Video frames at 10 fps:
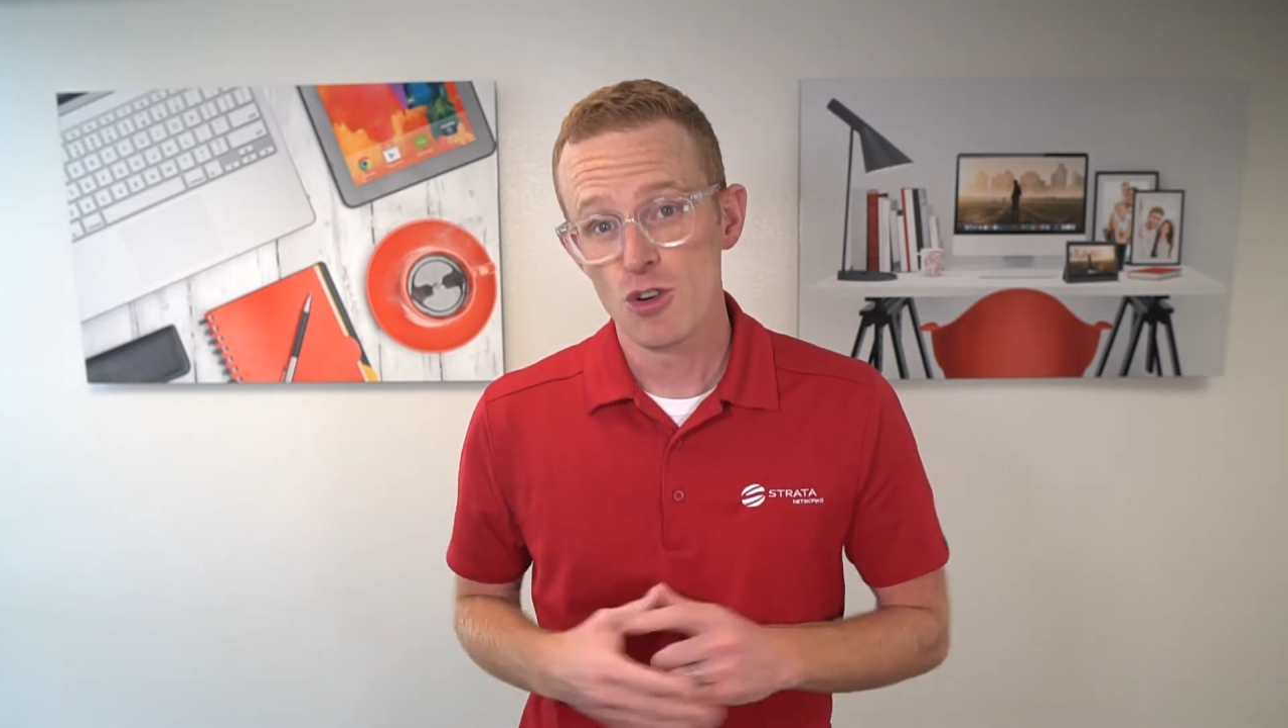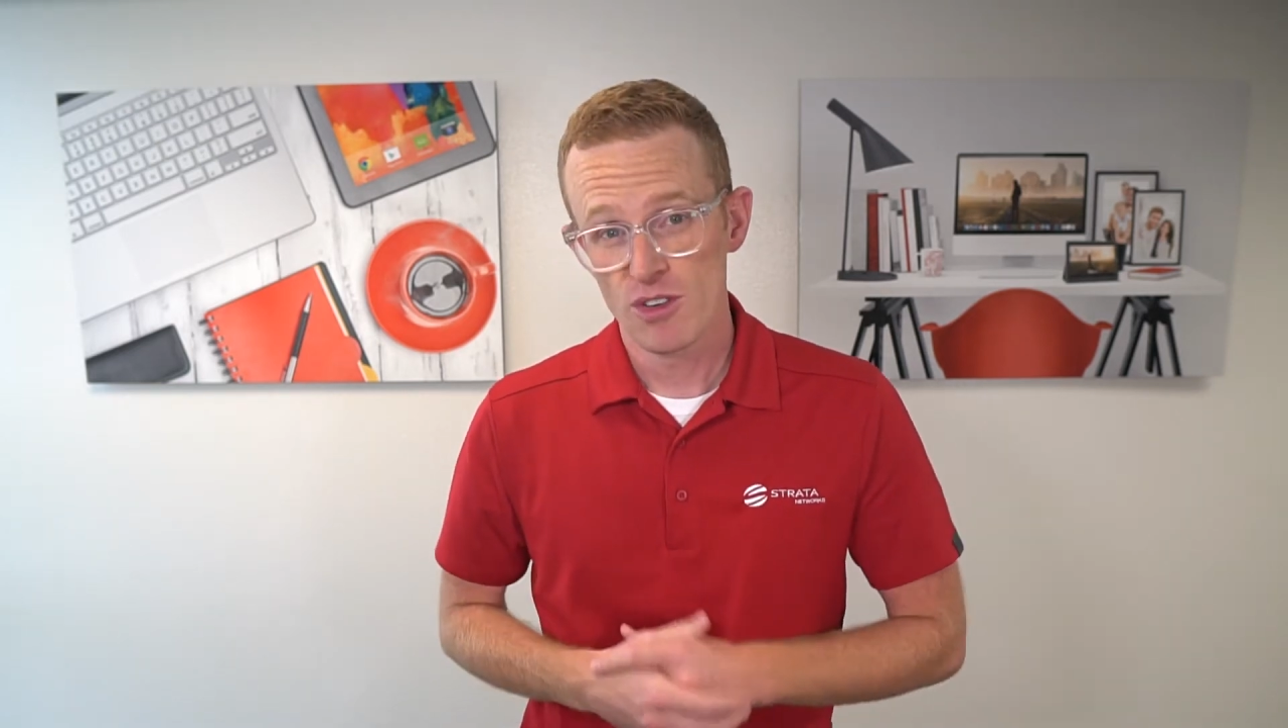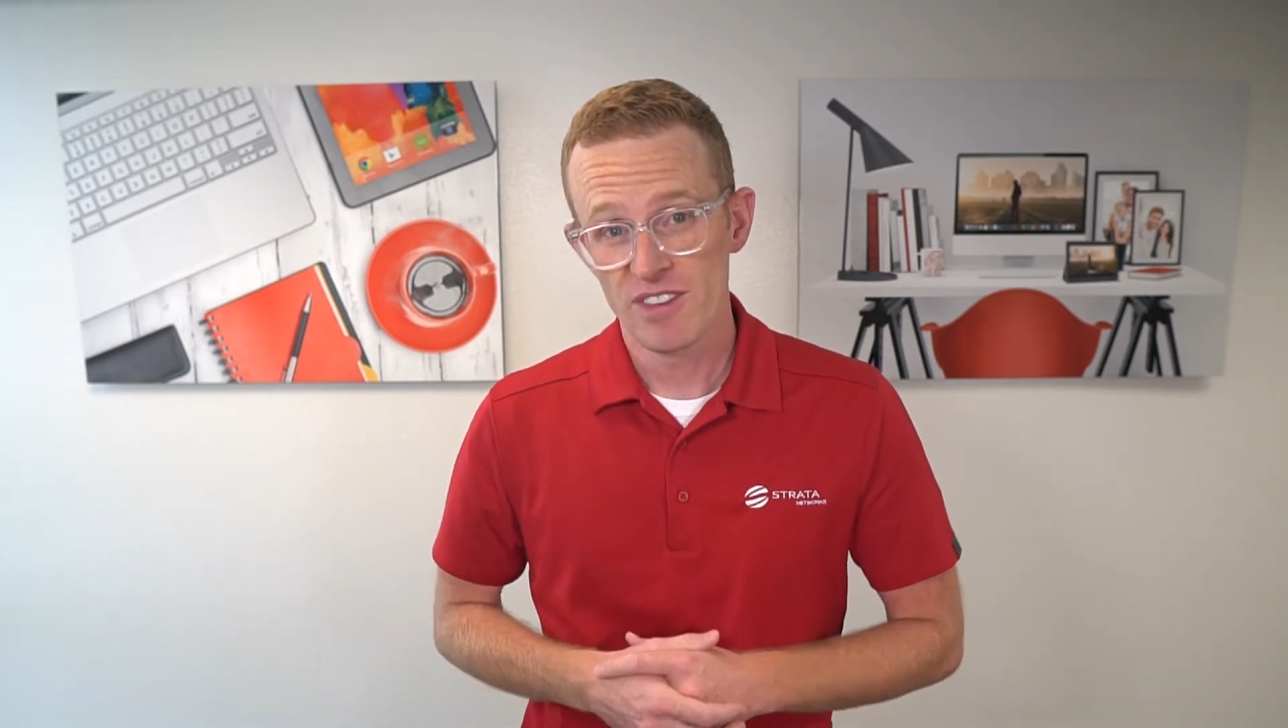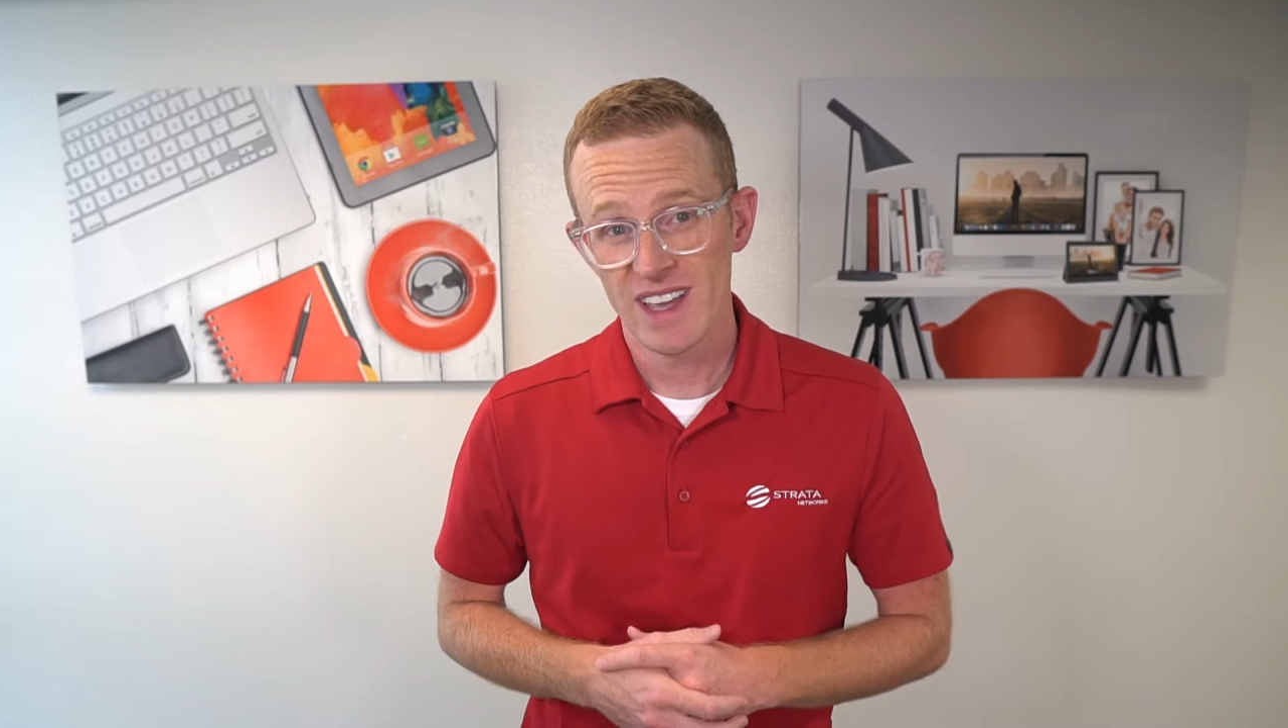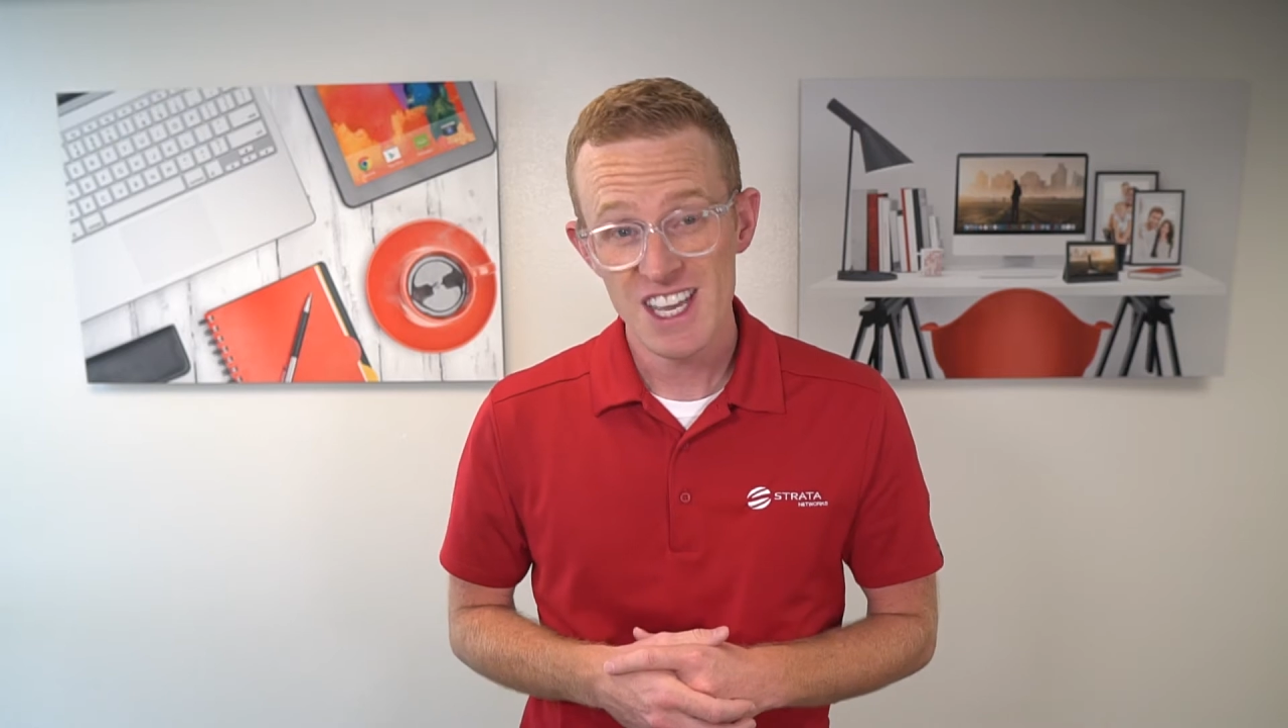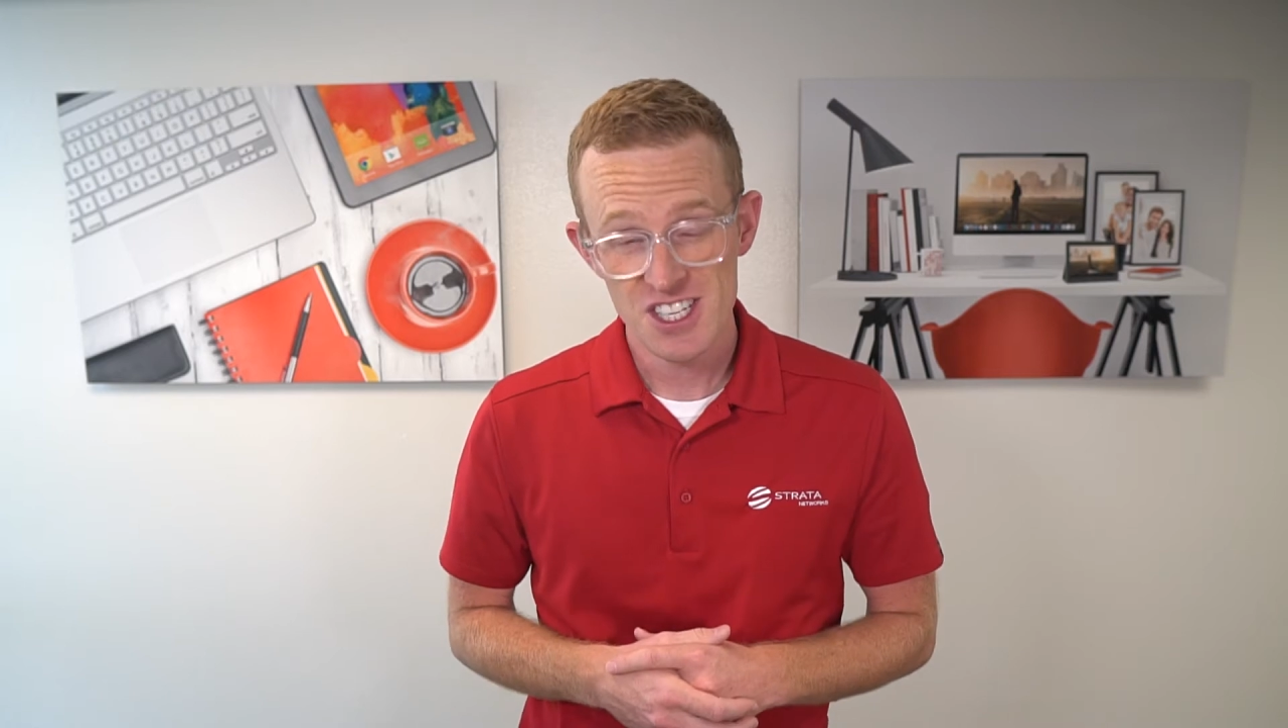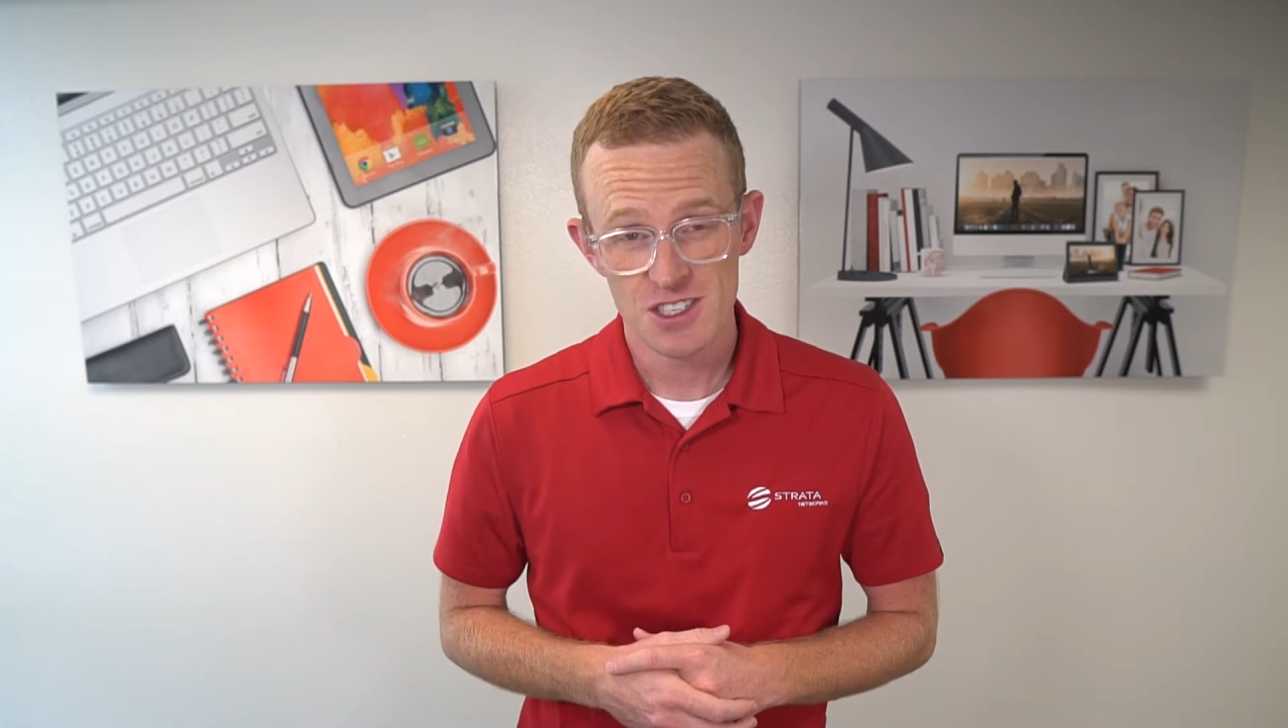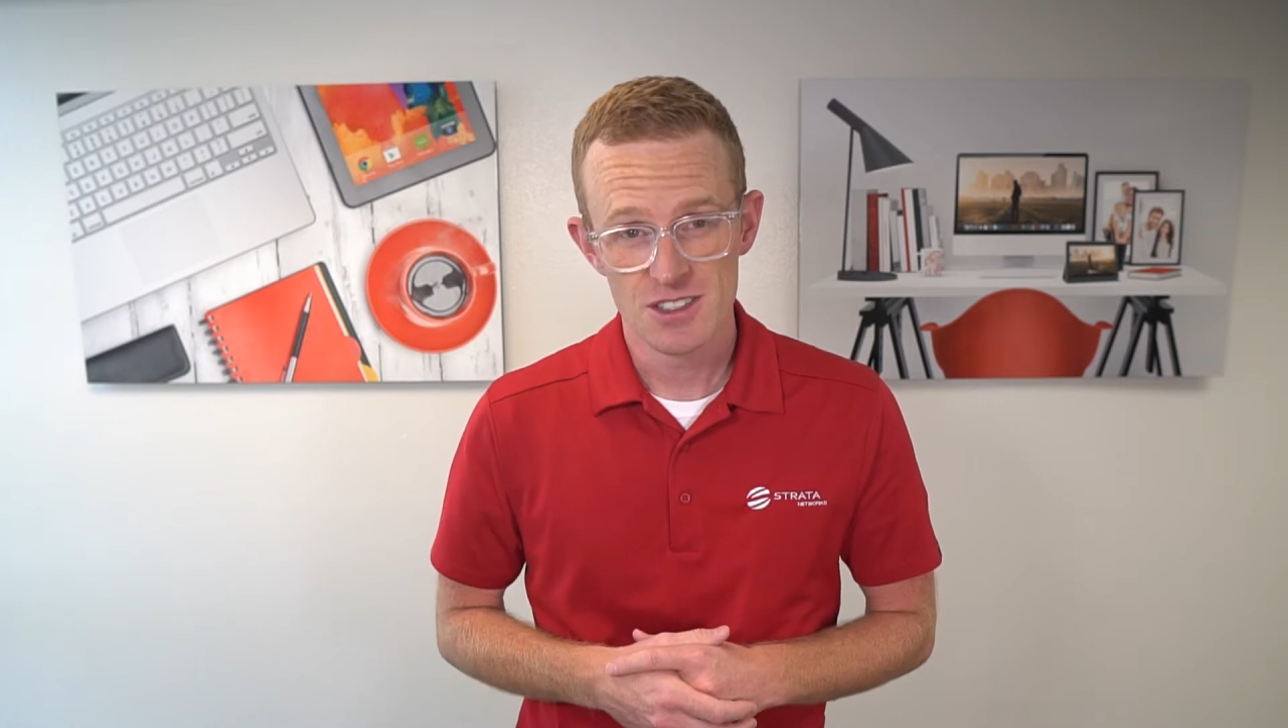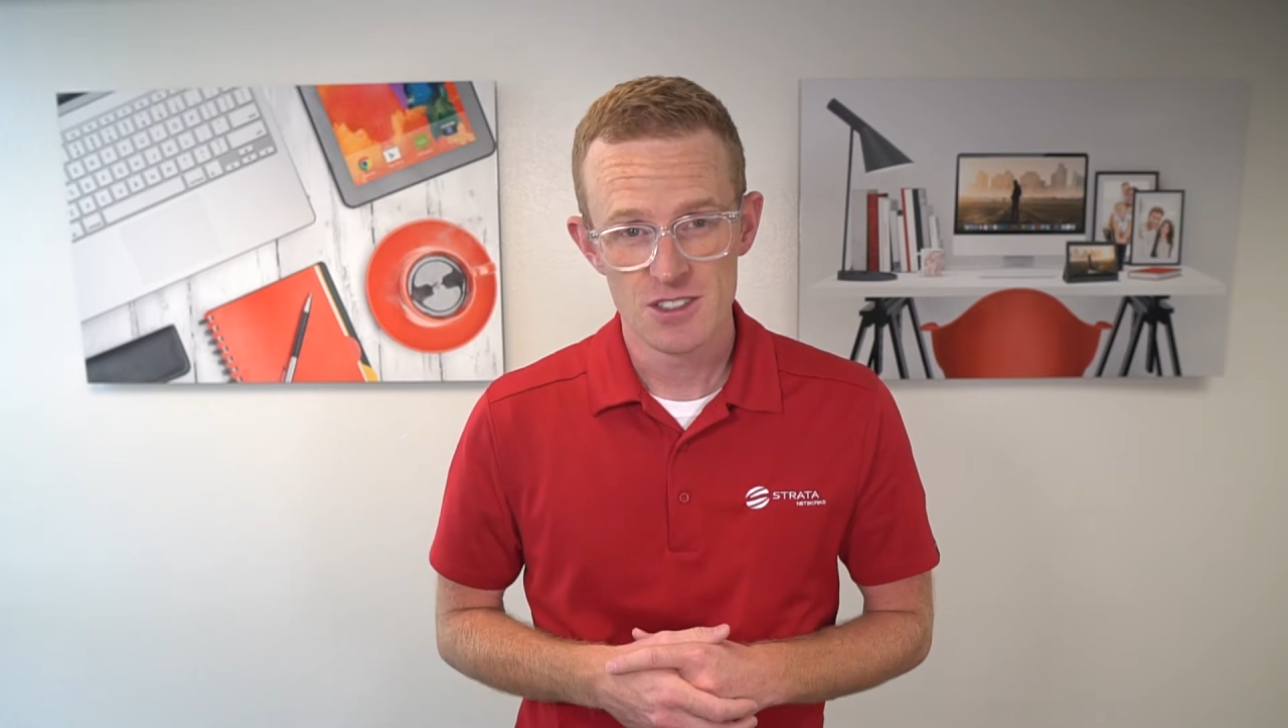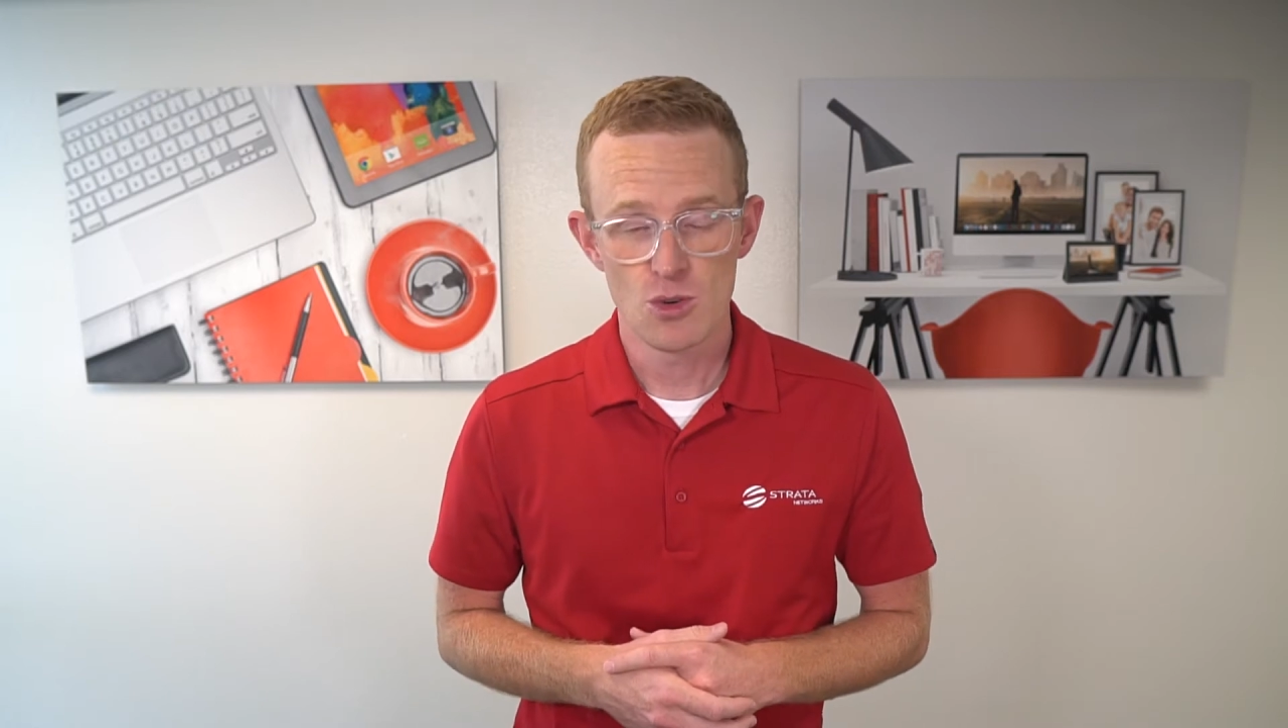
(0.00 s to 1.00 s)

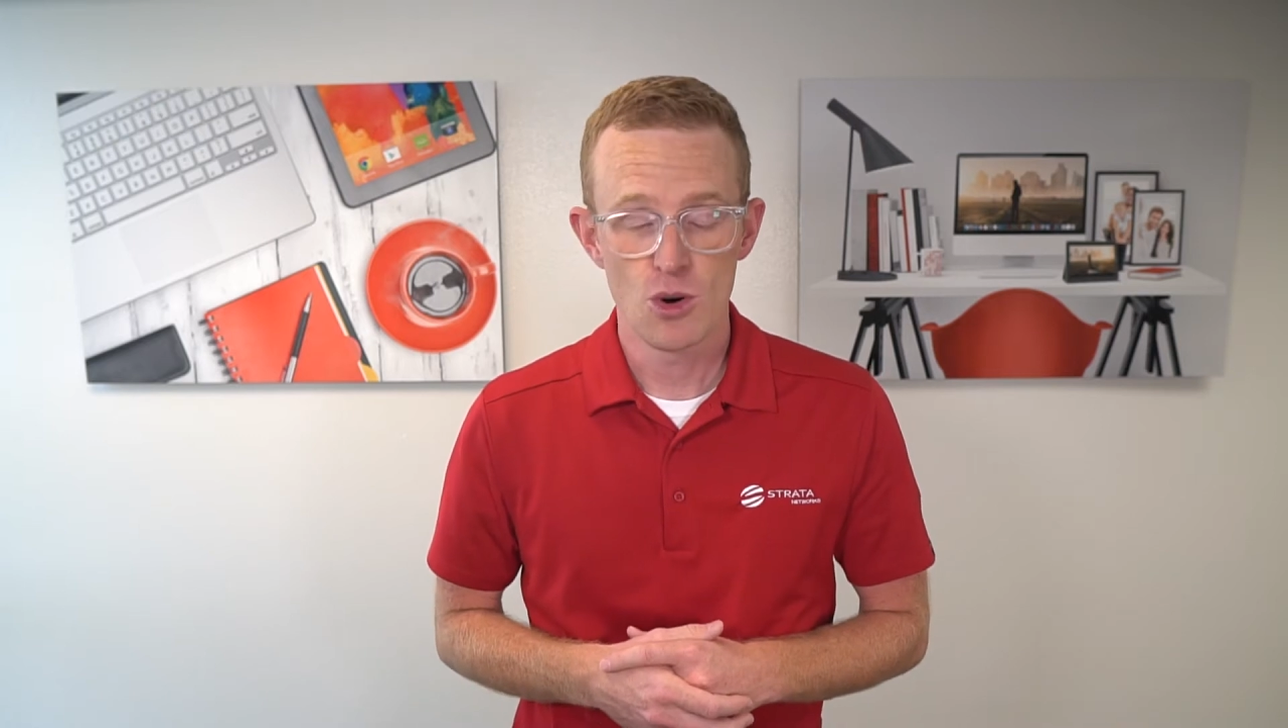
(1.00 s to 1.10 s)
notifications